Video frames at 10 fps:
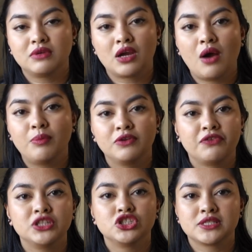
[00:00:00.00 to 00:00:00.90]
a couple of
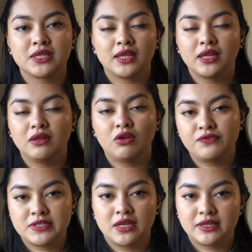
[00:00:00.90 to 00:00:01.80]
inches and then all
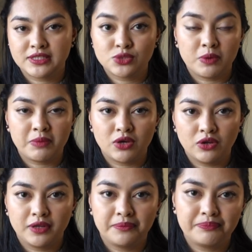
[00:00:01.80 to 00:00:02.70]
of a sudden it's swimming
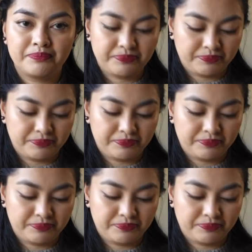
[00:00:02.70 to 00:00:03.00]
on him.